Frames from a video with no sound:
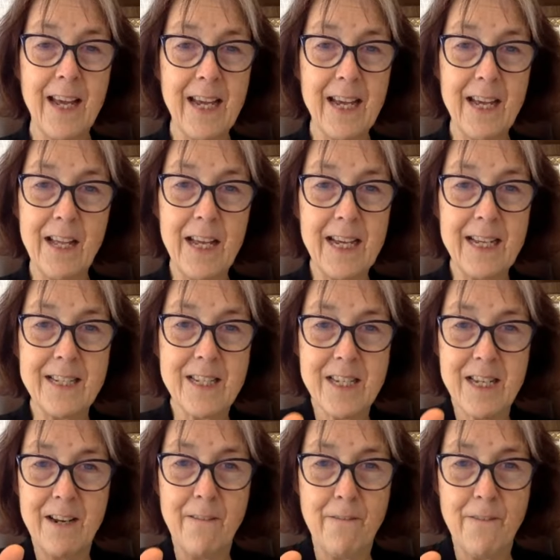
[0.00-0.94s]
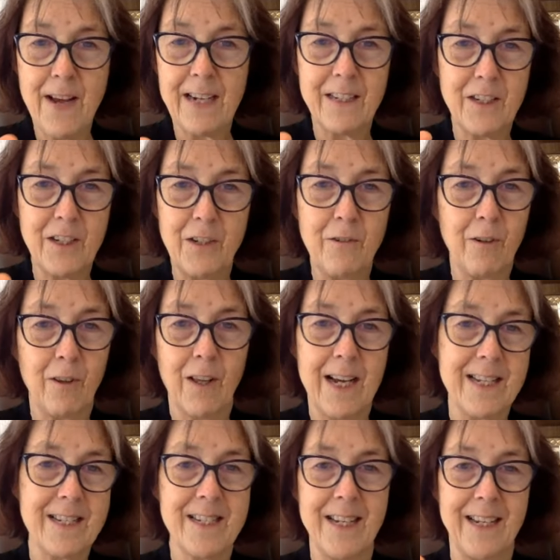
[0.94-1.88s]
eh, it's in effect
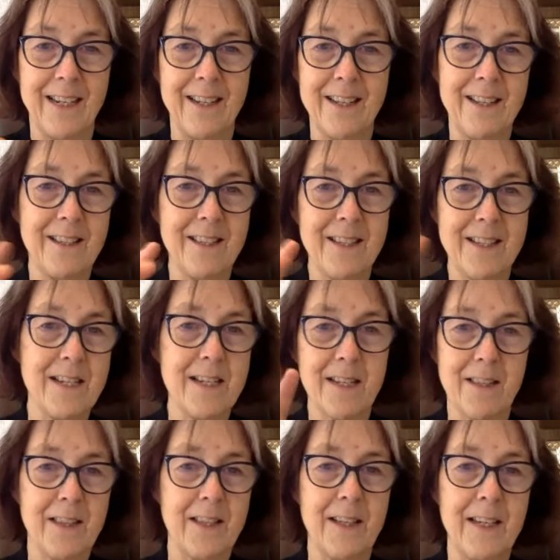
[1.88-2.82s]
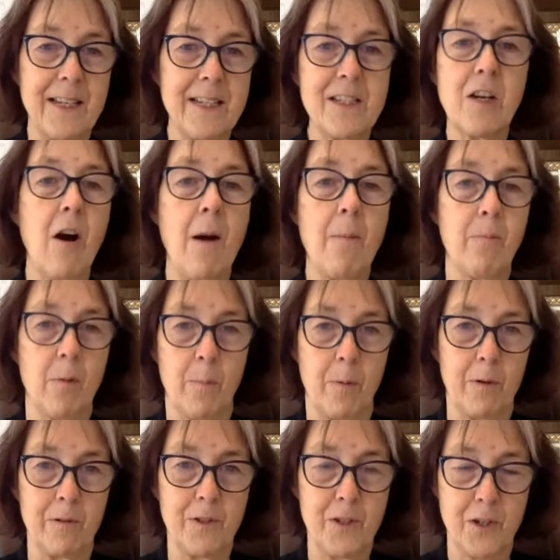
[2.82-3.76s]
utilizing. It's
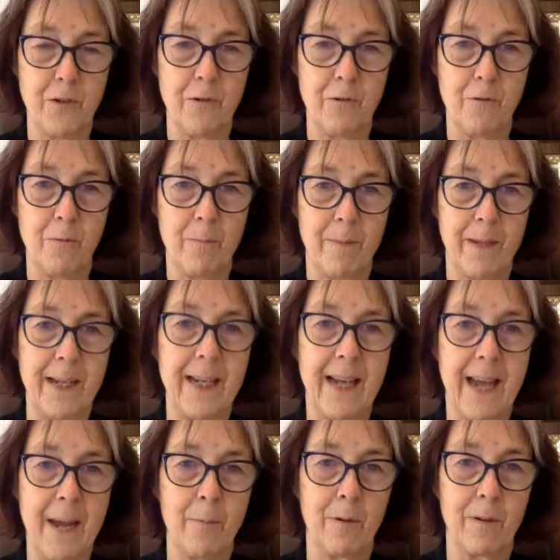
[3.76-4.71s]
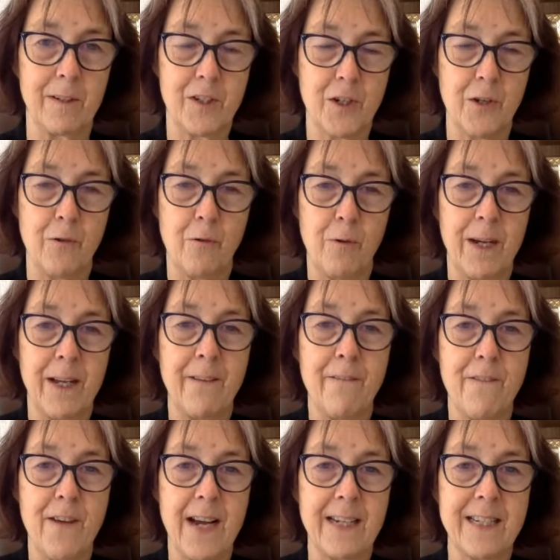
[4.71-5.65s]
comparable to being mm-hmm. able to, in
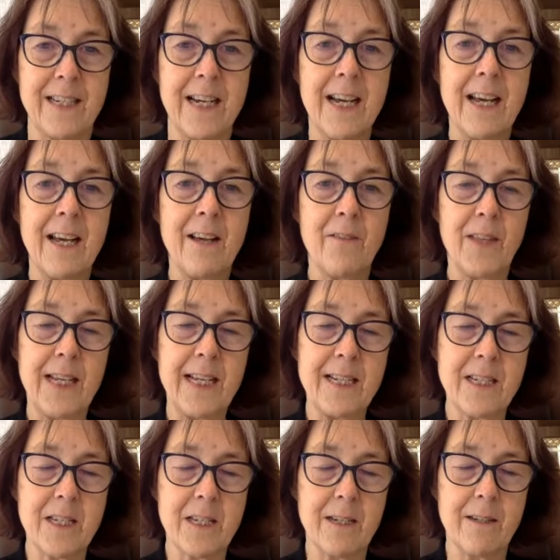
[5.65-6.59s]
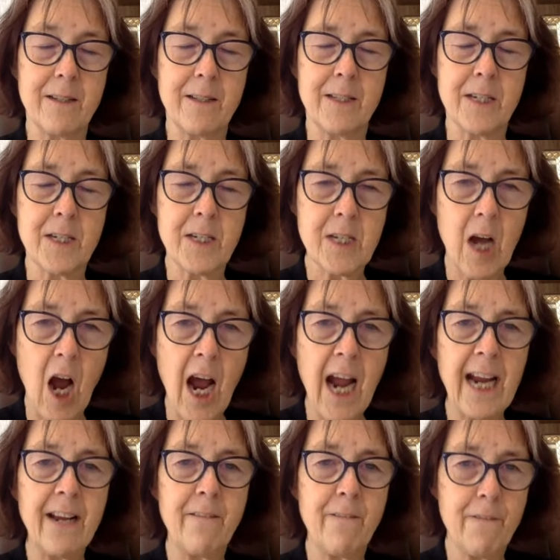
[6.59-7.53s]
effect, these
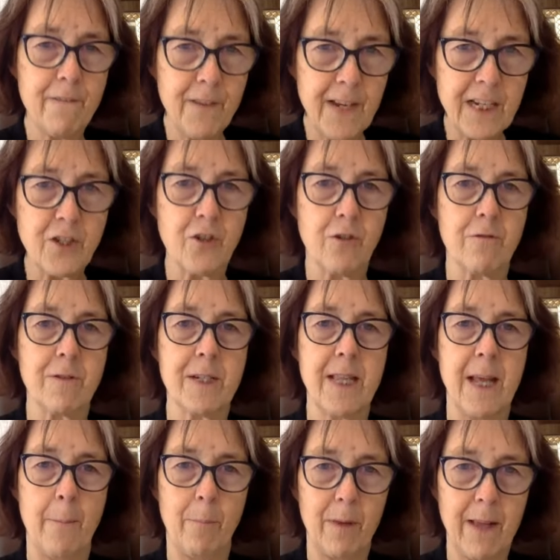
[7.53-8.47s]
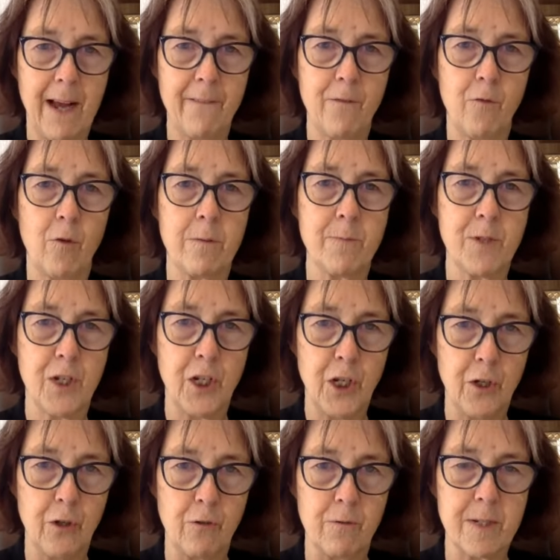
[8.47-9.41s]
design features that platforms
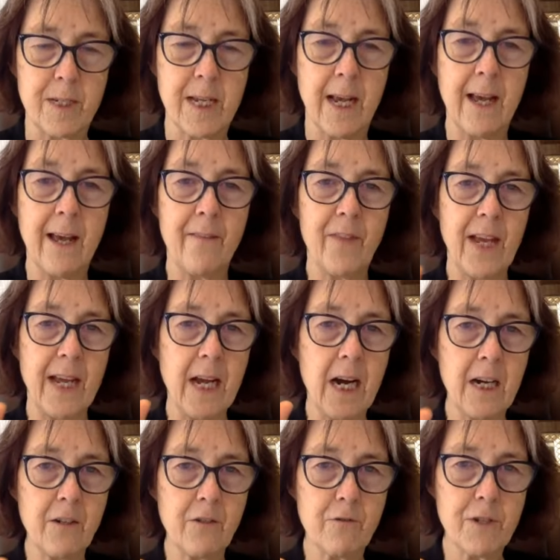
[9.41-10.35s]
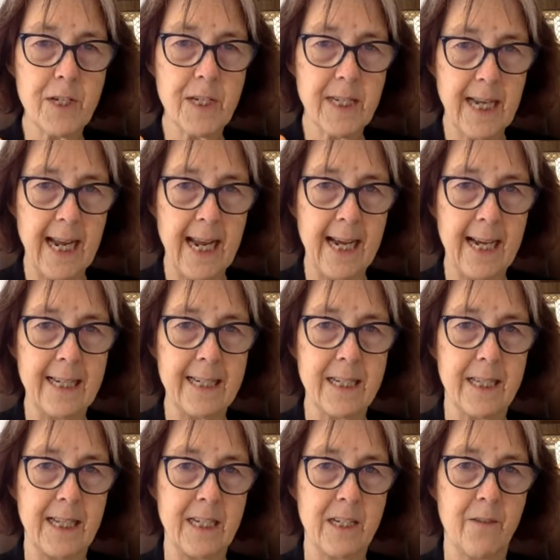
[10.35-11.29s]
use. They understand
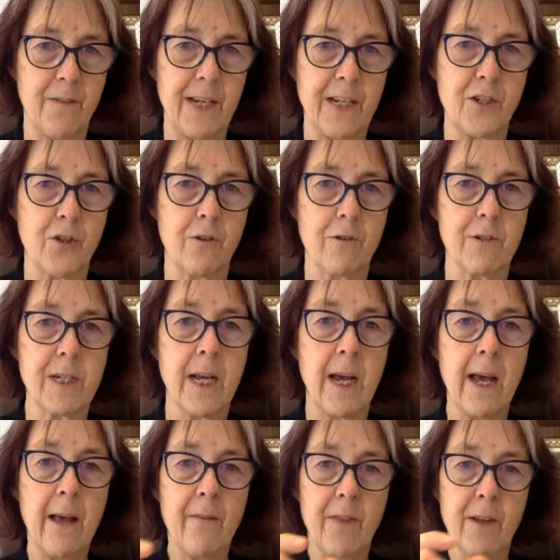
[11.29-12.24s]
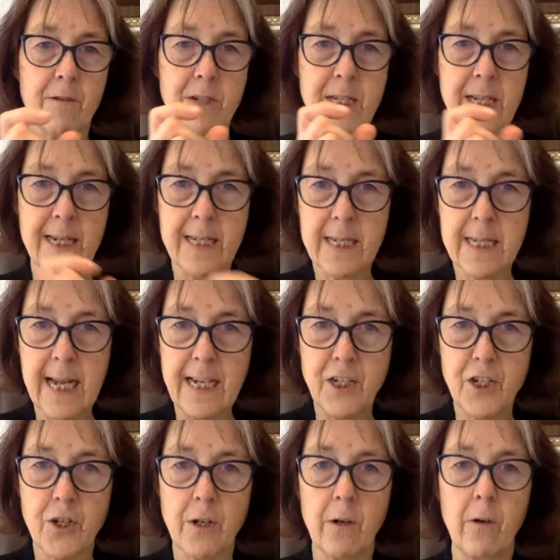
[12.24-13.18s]
these features they're
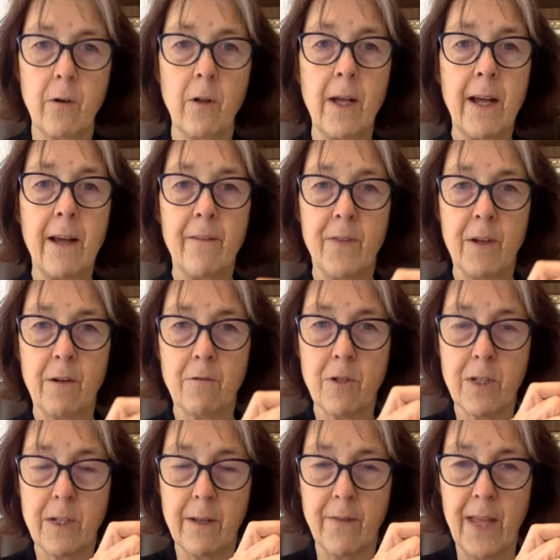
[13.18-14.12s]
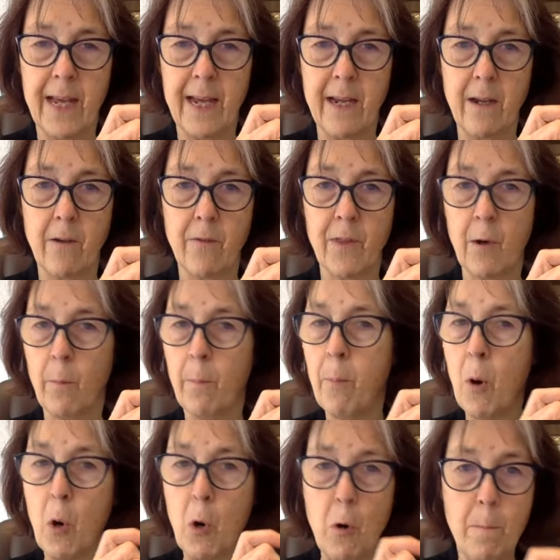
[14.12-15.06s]
sensational. Their they their
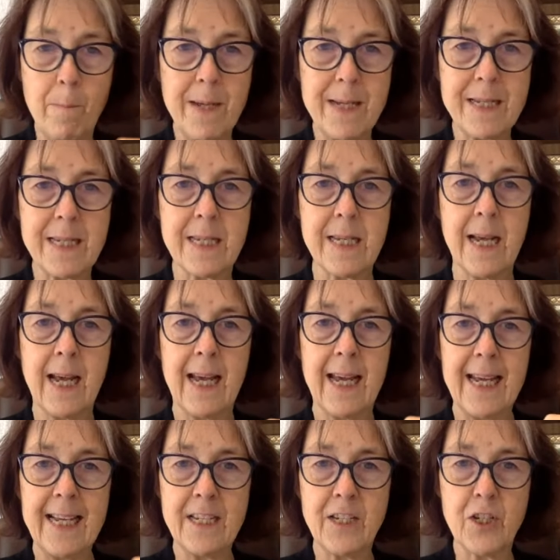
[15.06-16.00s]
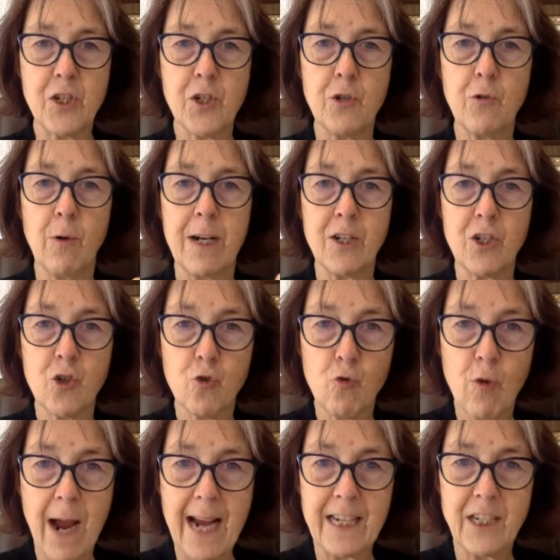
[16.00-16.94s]
purpose is to
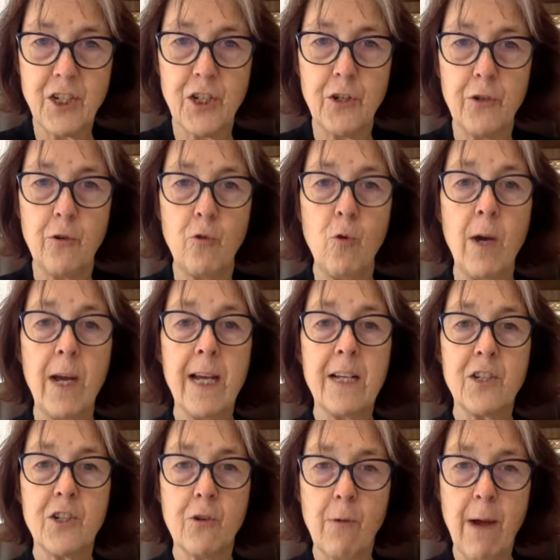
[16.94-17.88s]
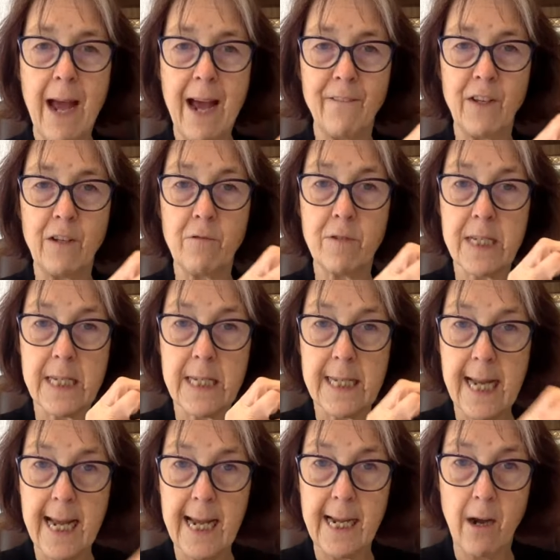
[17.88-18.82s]
attract you, to have you
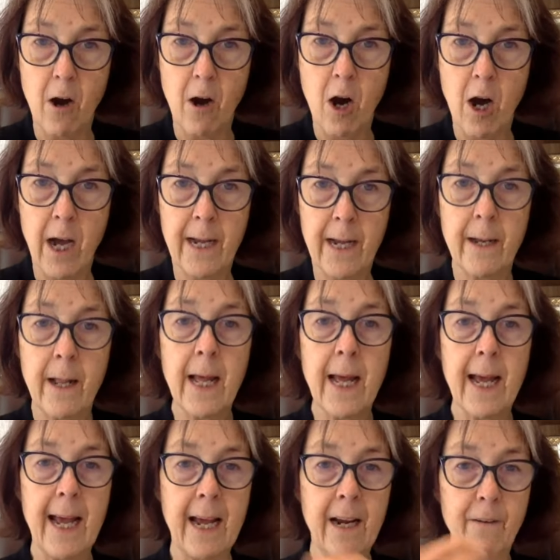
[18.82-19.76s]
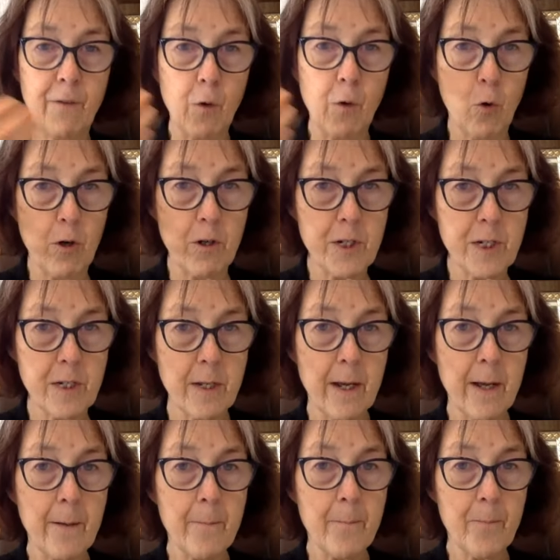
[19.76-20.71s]
stay on, and of course,
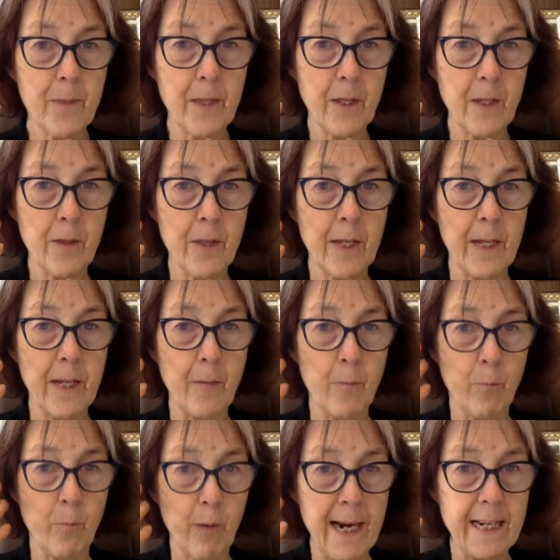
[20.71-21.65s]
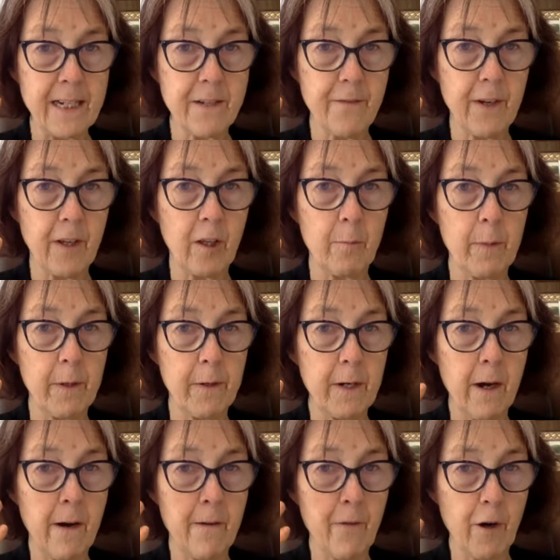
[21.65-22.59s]
the, the brain development
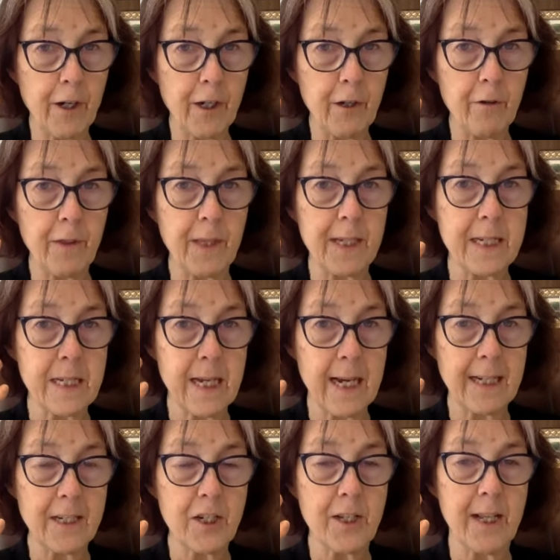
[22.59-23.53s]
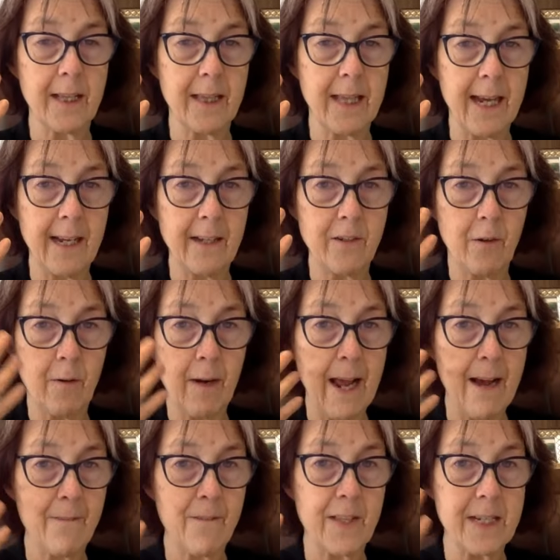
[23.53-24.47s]
of our youth is such that they don't
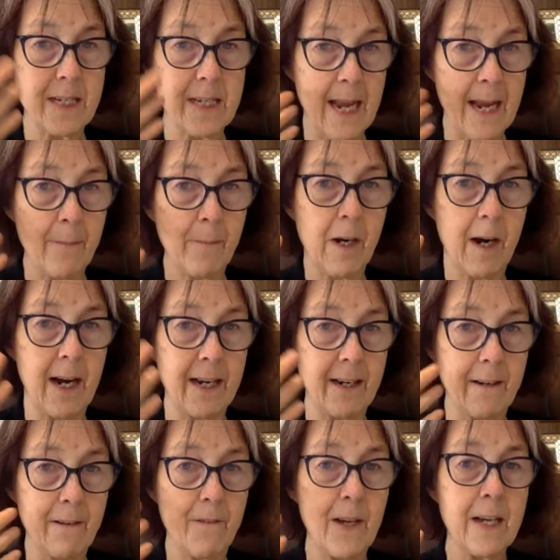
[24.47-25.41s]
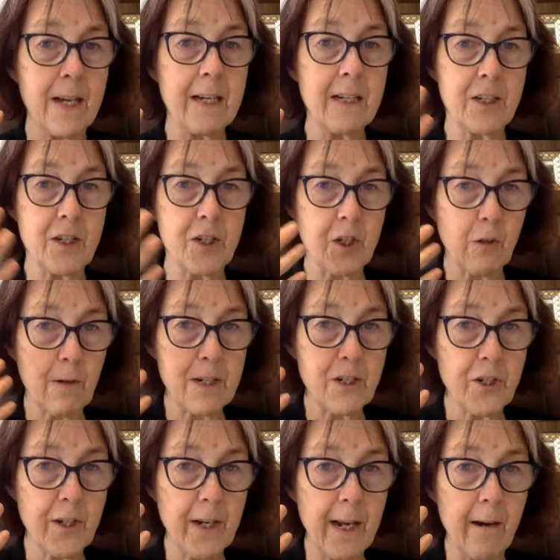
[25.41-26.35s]
have the same kind of
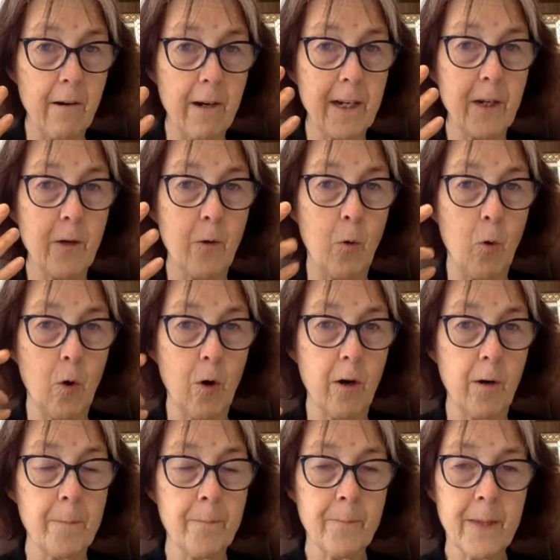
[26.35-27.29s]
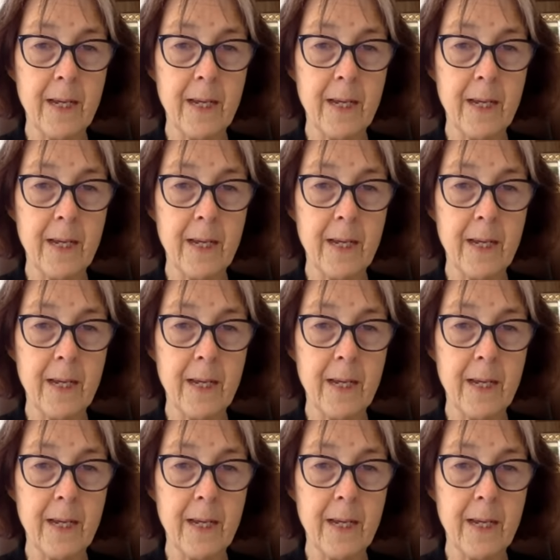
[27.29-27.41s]
discretionary or